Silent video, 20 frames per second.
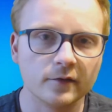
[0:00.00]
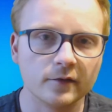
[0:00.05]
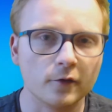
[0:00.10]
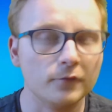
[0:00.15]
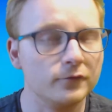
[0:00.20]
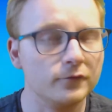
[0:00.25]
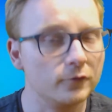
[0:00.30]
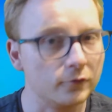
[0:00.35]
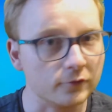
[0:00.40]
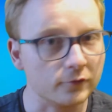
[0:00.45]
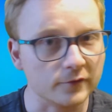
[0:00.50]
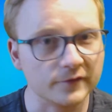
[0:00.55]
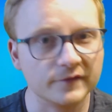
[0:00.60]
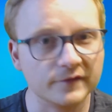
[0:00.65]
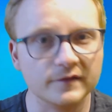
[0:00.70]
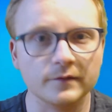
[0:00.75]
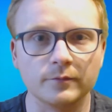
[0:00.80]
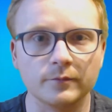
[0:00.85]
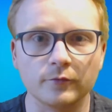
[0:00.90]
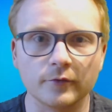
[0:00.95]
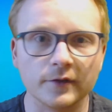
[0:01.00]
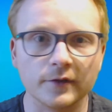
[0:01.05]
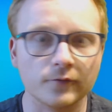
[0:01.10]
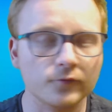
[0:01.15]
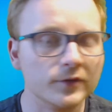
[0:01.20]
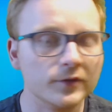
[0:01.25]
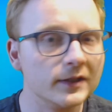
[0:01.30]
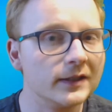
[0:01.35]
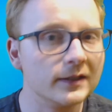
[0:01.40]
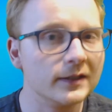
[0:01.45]
of course, the boy
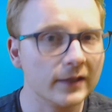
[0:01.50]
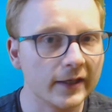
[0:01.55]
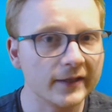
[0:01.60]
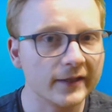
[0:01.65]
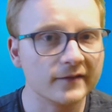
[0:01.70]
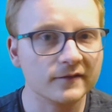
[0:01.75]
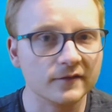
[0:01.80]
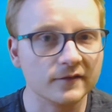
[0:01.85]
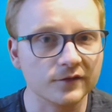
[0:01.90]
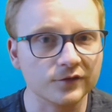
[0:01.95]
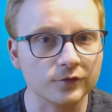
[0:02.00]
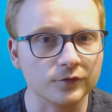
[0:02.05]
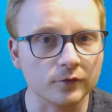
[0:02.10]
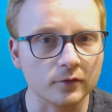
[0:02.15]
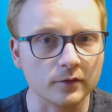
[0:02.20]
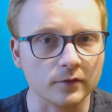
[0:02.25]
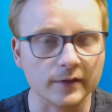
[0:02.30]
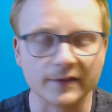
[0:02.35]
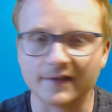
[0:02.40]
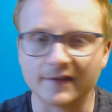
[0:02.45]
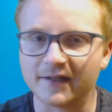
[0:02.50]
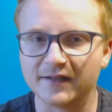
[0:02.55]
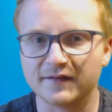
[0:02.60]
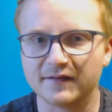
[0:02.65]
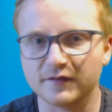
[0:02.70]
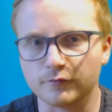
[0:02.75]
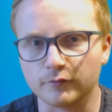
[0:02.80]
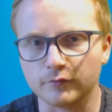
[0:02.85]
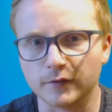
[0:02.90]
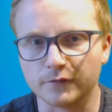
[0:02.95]
really likes this doll and takes
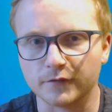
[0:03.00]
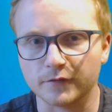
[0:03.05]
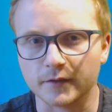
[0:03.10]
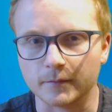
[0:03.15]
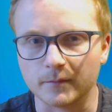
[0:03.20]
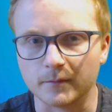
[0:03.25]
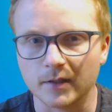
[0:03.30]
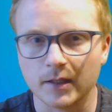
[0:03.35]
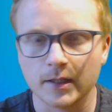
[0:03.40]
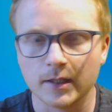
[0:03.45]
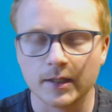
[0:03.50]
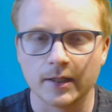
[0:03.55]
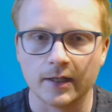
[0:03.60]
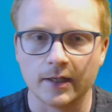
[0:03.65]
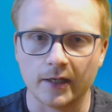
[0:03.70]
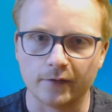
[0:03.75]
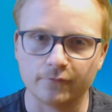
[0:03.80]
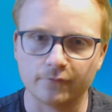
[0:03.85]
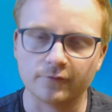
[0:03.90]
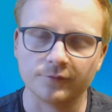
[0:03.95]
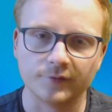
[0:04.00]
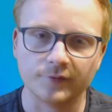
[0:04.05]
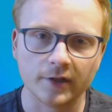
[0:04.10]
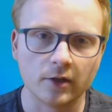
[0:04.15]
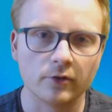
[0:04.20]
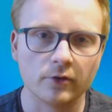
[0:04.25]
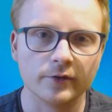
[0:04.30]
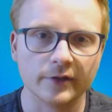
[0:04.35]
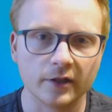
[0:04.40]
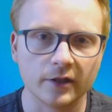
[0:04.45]
it with him, and from
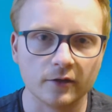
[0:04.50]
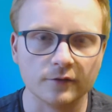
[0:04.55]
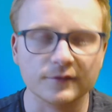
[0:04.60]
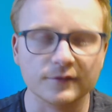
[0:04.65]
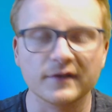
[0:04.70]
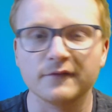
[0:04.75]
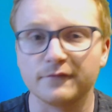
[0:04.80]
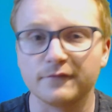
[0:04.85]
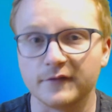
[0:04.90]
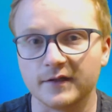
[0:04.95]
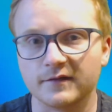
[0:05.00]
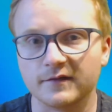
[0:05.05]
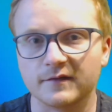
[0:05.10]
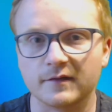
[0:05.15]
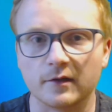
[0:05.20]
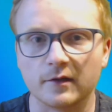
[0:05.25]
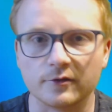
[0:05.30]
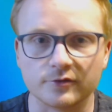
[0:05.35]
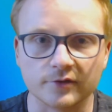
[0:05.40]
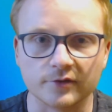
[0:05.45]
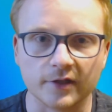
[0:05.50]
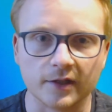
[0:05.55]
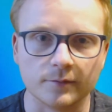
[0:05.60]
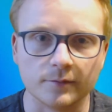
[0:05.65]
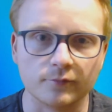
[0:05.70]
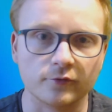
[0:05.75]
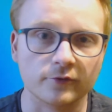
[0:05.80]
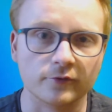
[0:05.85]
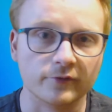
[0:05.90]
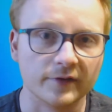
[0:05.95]
there on out, things start to get
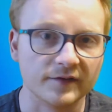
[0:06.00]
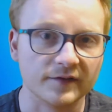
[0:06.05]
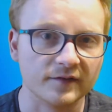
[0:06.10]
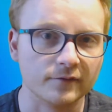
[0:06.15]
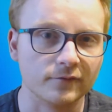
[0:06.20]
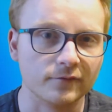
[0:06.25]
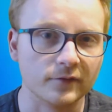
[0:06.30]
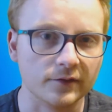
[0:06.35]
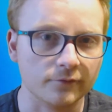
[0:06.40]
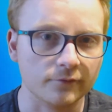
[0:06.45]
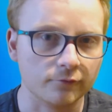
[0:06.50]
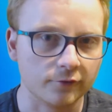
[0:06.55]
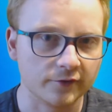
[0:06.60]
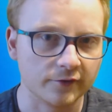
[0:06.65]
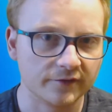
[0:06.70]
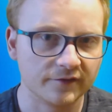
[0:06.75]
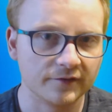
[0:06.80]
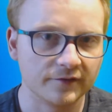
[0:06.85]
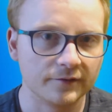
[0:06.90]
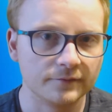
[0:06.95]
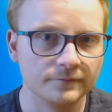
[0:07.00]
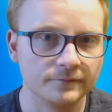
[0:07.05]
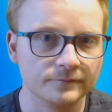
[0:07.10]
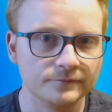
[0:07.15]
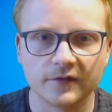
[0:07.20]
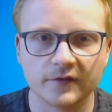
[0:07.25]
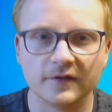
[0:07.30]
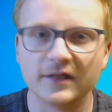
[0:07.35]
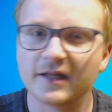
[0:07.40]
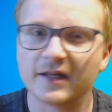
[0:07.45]
progressively worse.
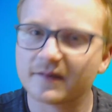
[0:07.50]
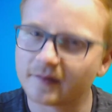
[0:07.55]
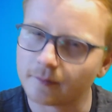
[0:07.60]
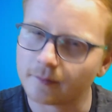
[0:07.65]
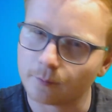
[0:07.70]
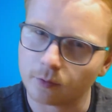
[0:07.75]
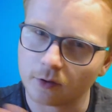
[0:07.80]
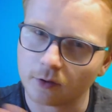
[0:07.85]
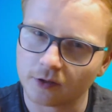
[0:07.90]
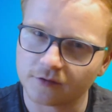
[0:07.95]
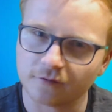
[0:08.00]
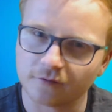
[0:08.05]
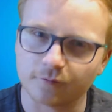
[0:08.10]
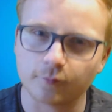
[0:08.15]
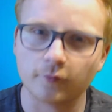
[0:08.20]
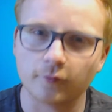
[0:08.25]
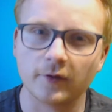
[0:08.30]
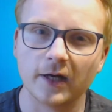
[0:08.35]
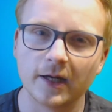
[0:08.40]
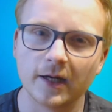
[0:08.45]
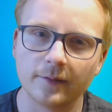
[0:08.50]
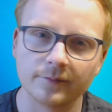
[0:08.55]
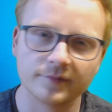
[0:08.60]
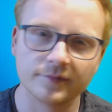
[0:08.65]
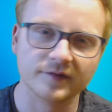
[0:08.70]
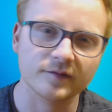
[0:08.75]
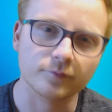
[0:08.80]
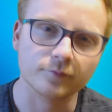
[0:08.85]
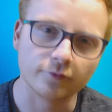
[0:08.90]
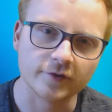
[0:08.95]
So that's the plot of Brahms,
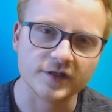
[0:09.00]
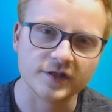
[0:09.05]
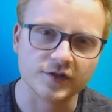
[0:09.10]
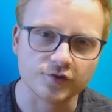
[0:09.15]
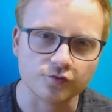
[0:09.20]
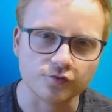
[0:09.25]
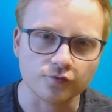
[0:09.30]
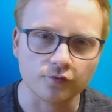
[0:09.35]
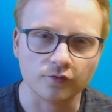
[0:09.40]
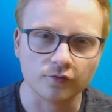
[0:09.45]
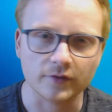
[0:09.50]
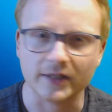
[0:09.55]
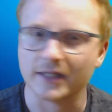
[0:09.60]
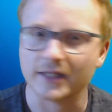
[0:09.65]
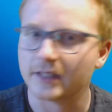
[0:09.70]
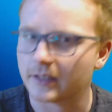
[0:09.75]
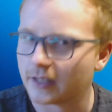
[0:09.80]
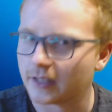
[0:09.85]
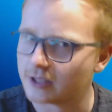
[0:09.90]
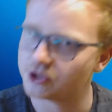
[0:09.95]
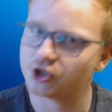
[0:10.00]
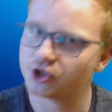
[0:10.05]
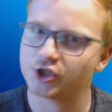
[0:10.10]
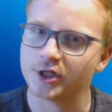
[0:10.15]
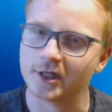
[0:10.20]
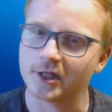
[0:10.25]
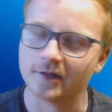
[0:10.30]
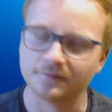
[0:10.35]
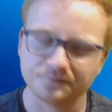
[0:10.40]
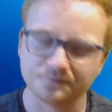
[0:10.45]
The Boy 2 in a
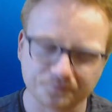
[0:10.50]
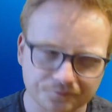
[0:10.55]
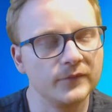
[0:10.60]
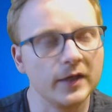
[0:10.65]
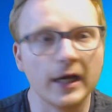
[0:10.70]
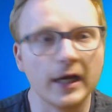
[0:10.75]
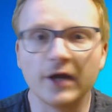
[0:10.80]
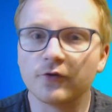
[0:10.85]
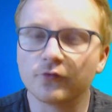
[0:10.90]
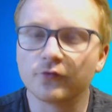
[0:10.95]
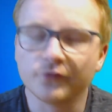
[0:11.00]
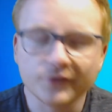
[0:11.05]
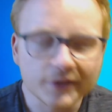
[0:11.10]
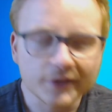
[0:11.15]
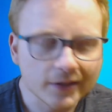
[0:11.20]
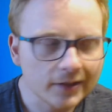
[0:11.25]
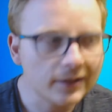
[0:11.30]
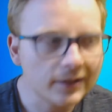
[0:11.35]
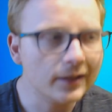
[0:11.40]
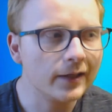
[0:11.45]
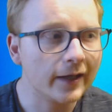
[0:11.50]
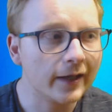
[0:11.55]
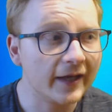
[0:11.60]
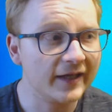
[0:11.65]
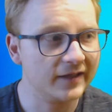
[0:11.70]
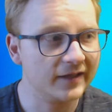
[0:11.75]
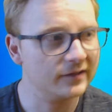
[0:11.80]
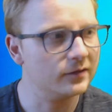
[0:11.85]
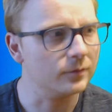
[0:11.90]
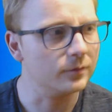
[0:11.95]
nutshell. I really
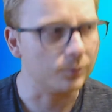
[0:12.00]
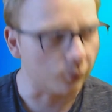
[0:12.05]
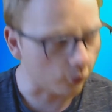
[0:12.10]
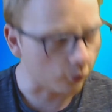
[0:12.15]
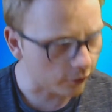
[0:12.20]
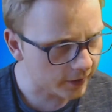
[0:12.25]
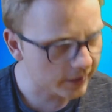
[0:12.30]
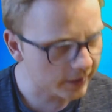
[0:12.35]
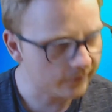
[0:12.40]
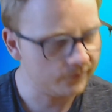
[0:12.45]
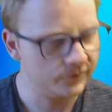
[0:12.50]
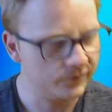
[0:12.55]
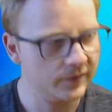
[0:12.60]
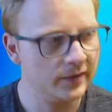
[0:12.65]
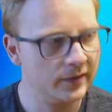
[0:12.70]
liked The Boy.